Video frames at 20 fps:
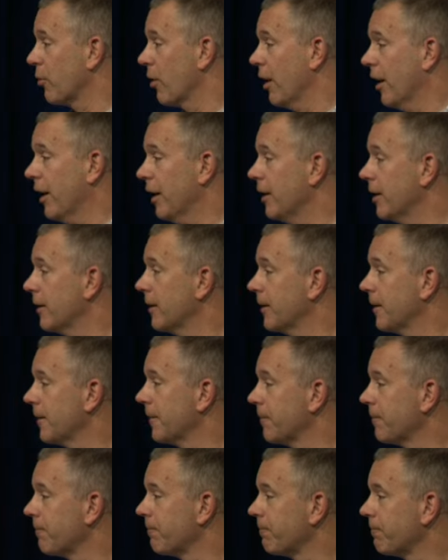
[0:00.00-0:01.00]
pray.
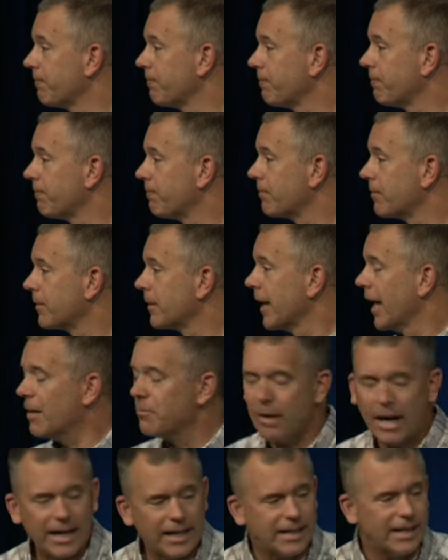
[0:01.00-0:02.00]
And
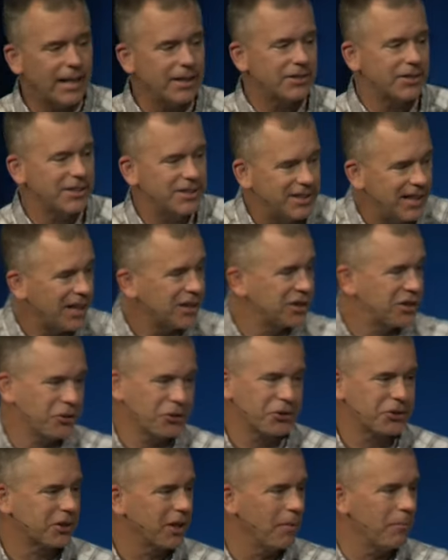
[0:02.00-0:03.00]
my guess is yes,
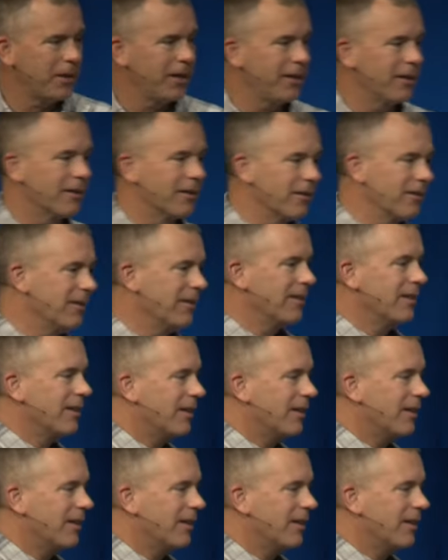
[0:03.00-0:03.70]
there's some here,